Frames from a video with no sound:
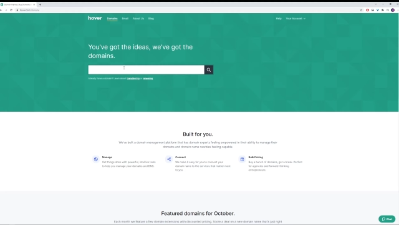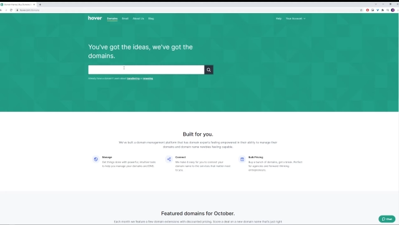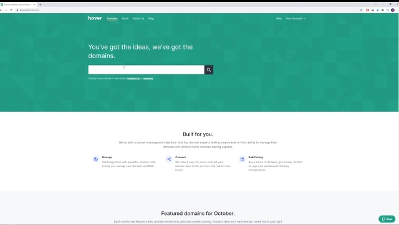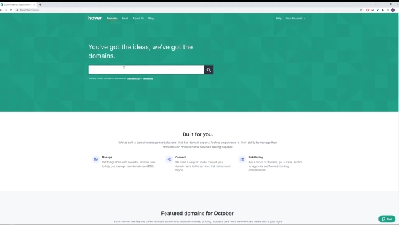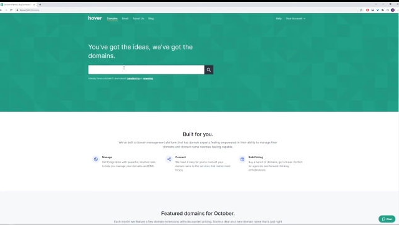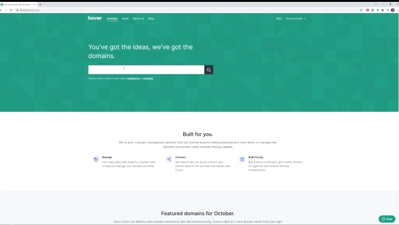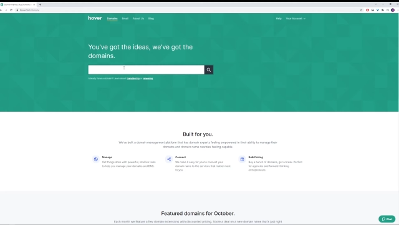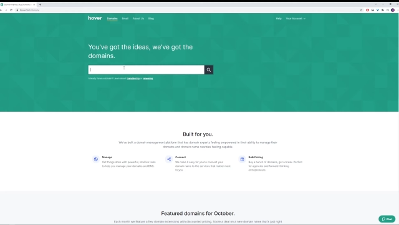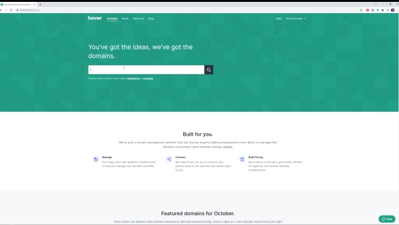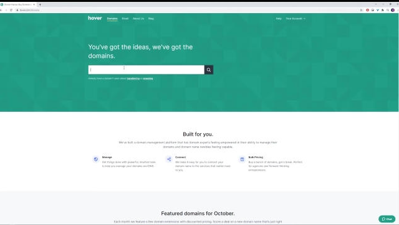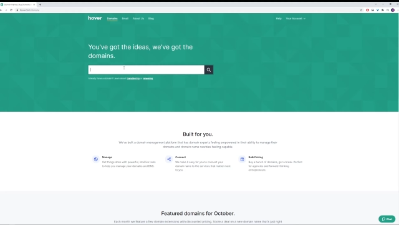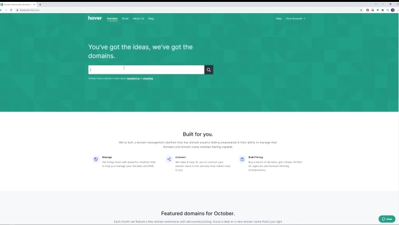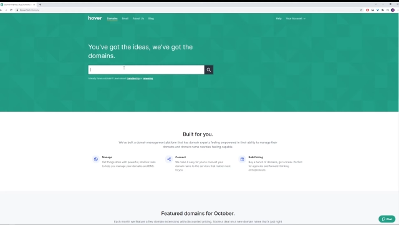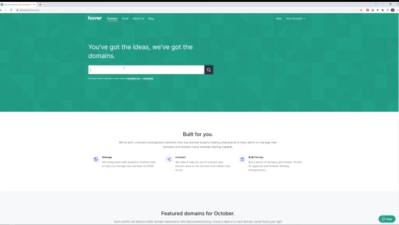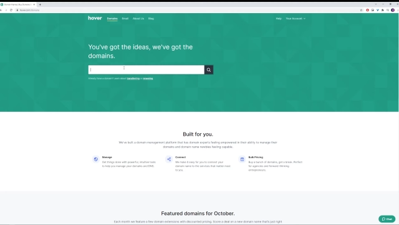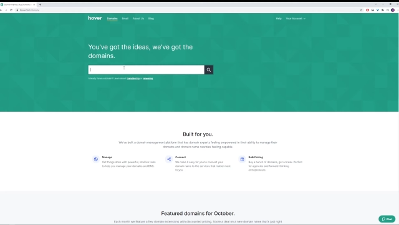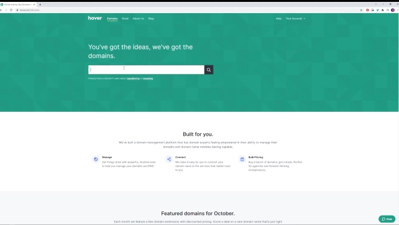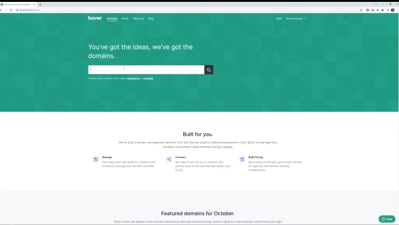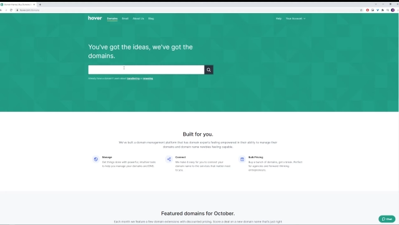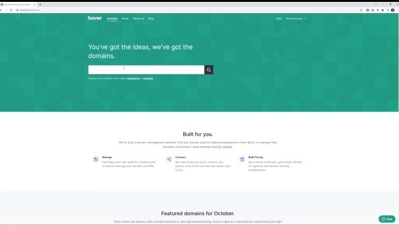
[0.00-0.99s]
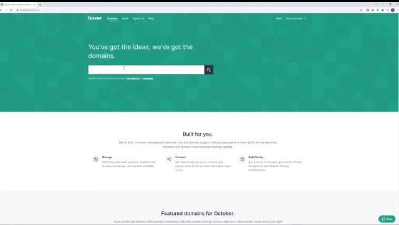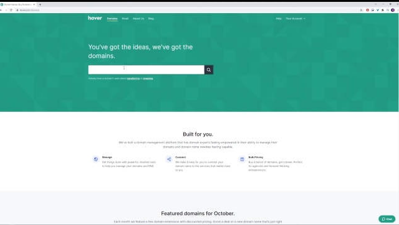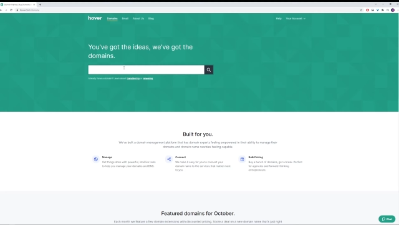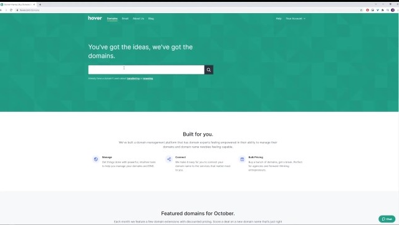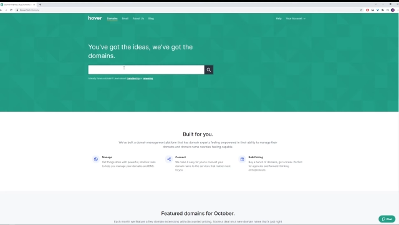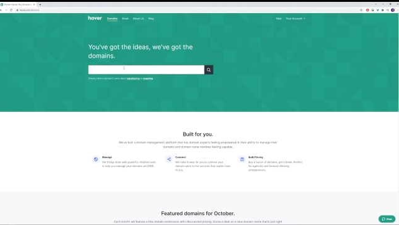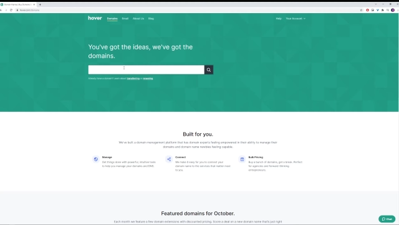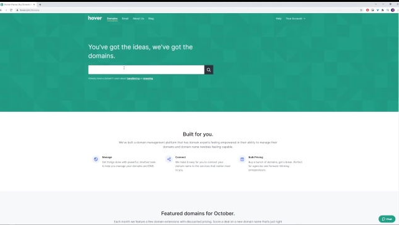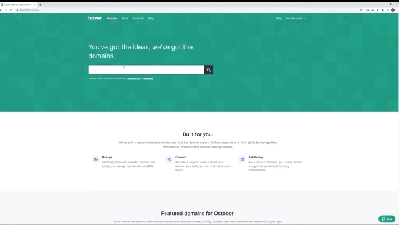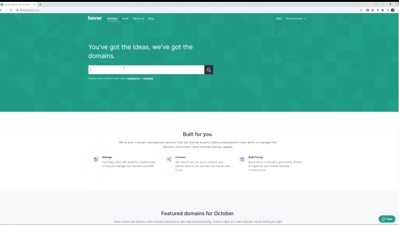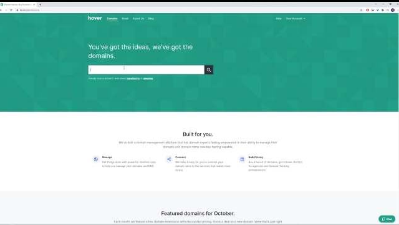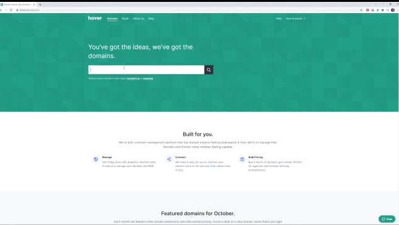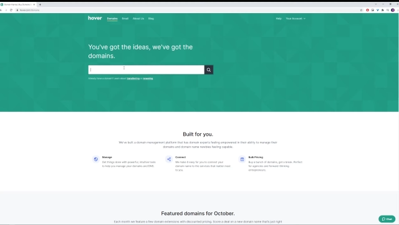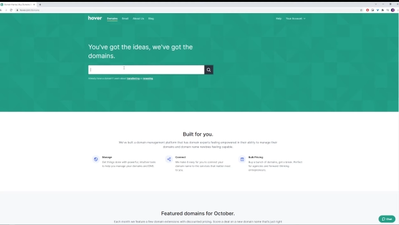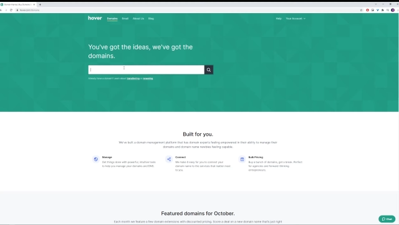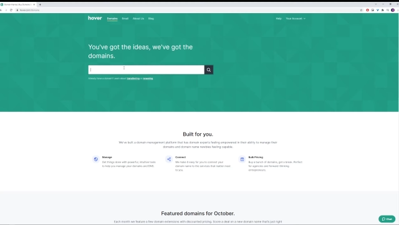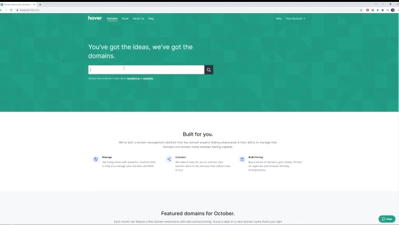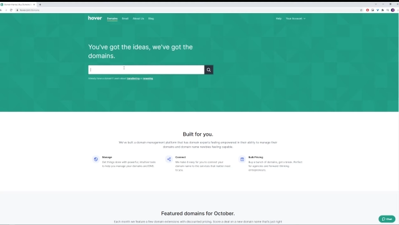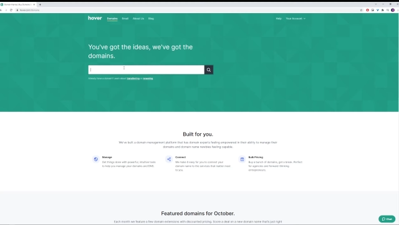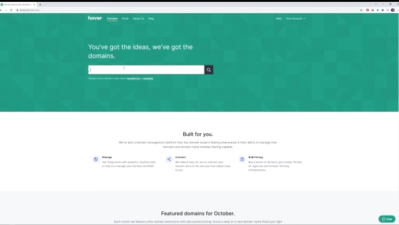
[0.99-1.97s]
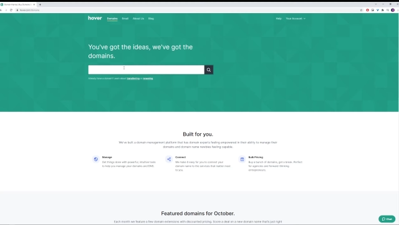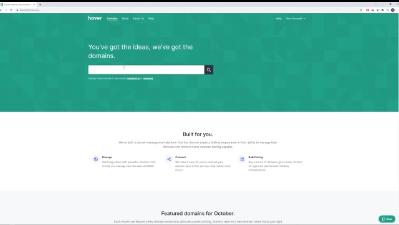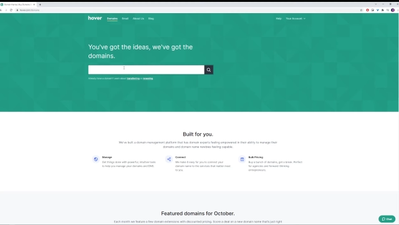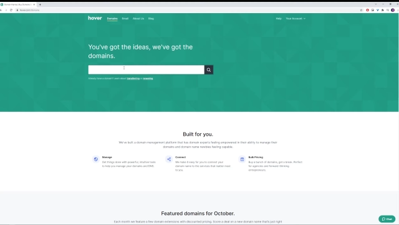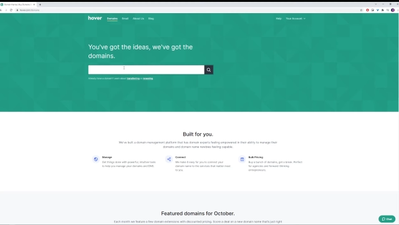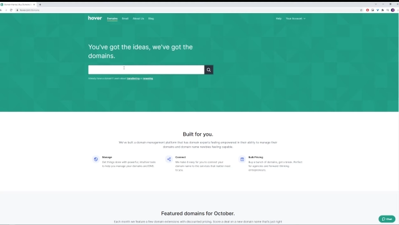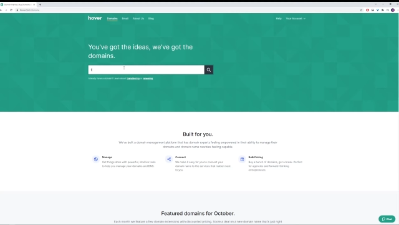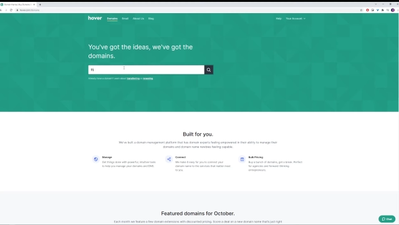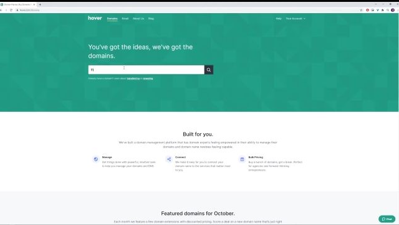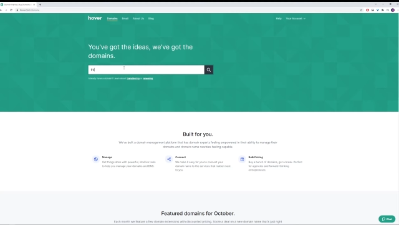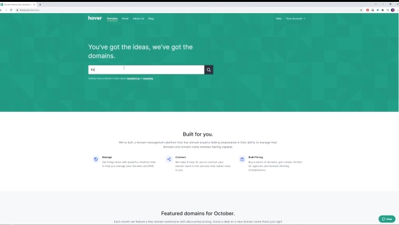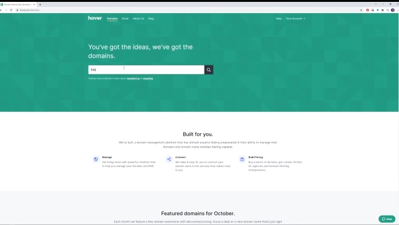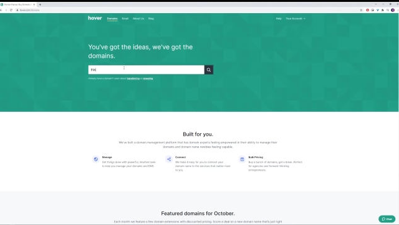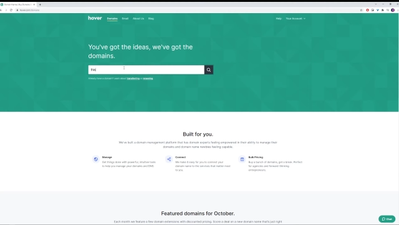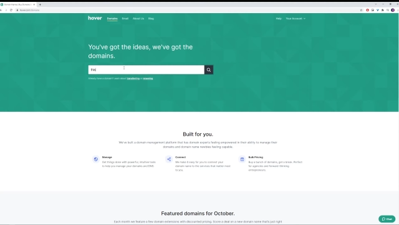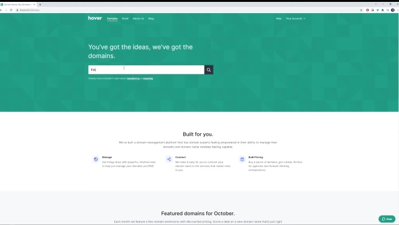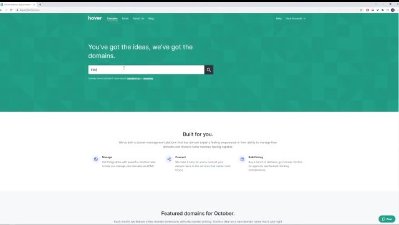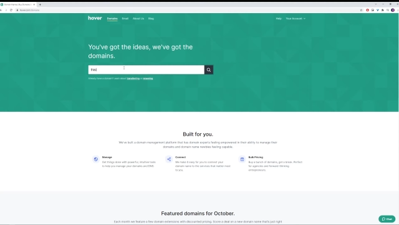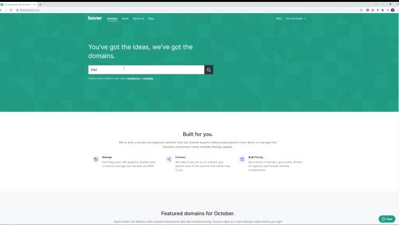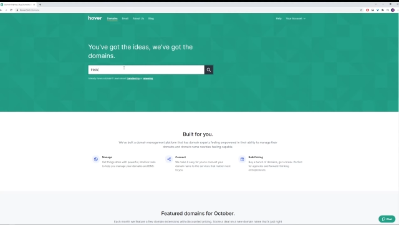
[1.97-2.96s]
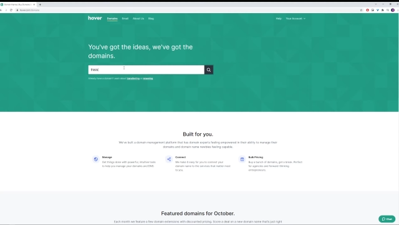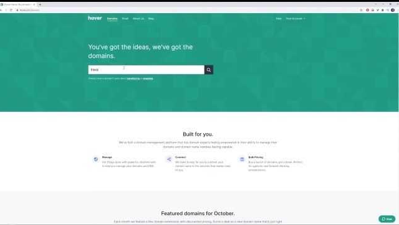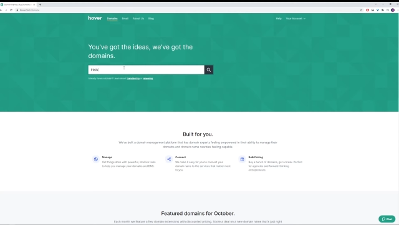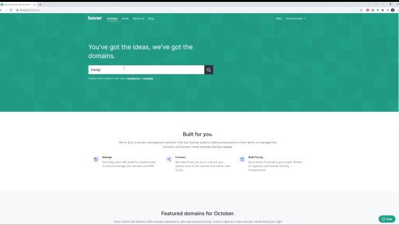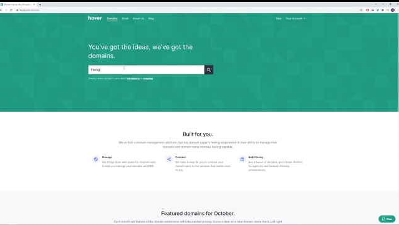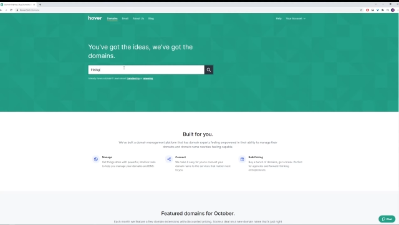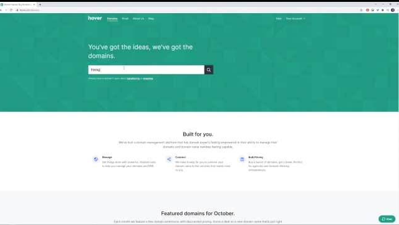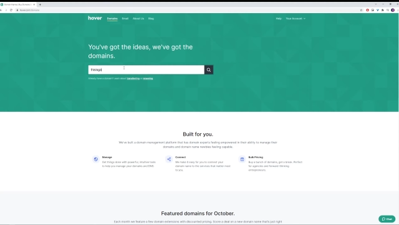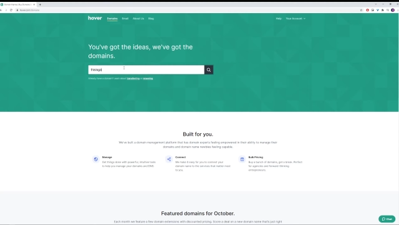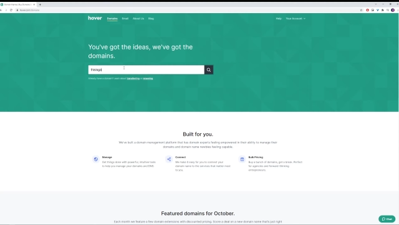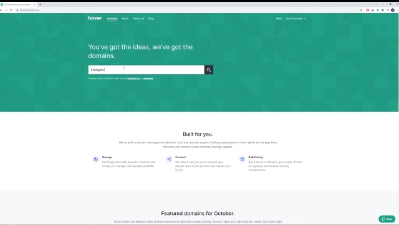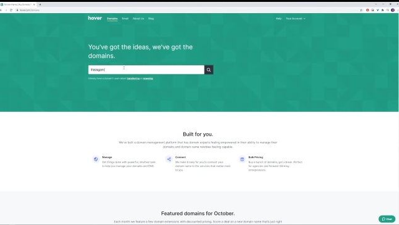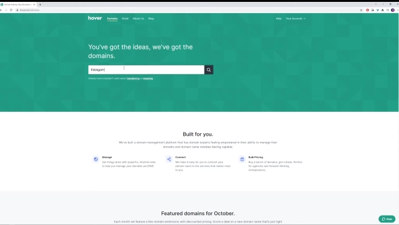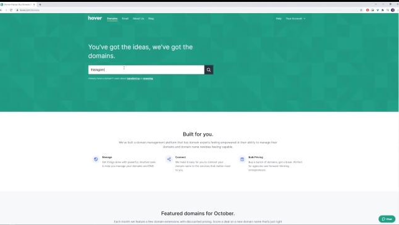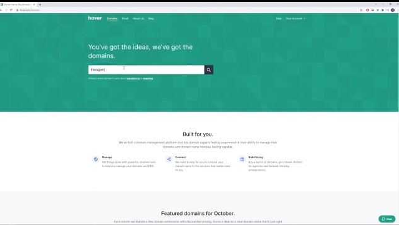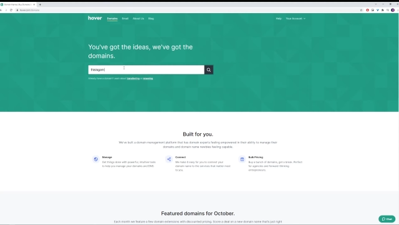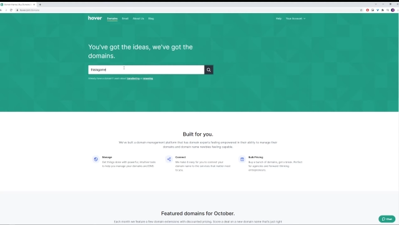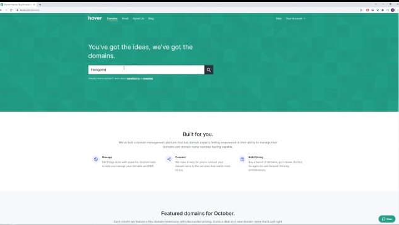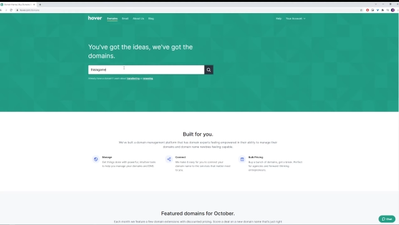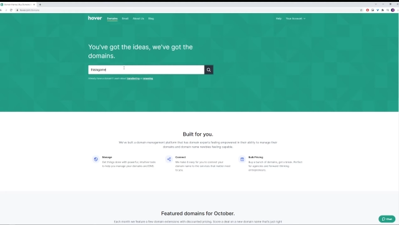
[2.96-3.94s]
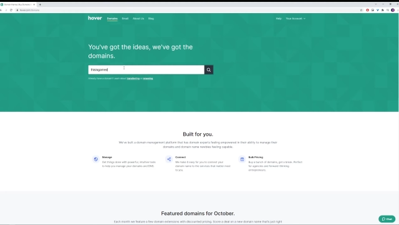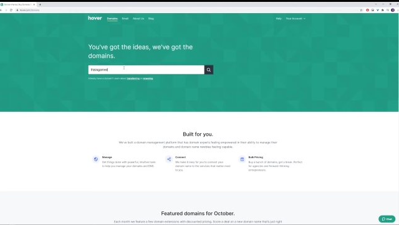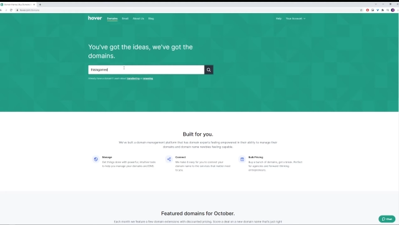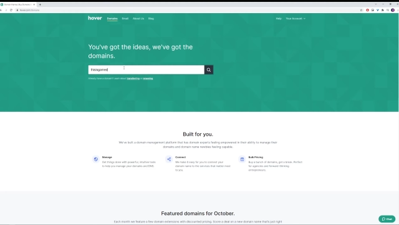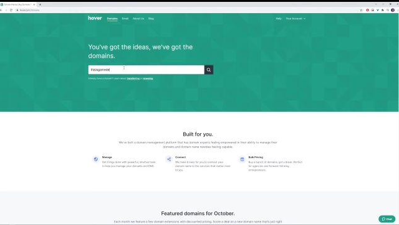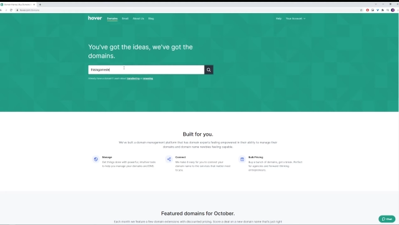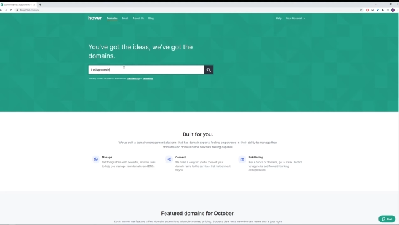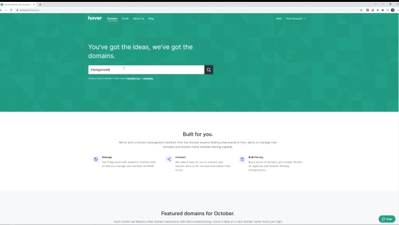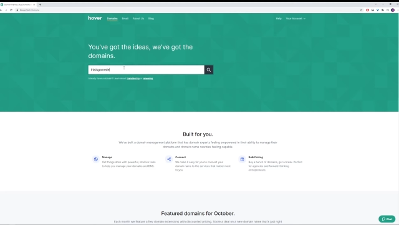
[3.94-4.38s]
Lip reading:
[unreadable: no face in view]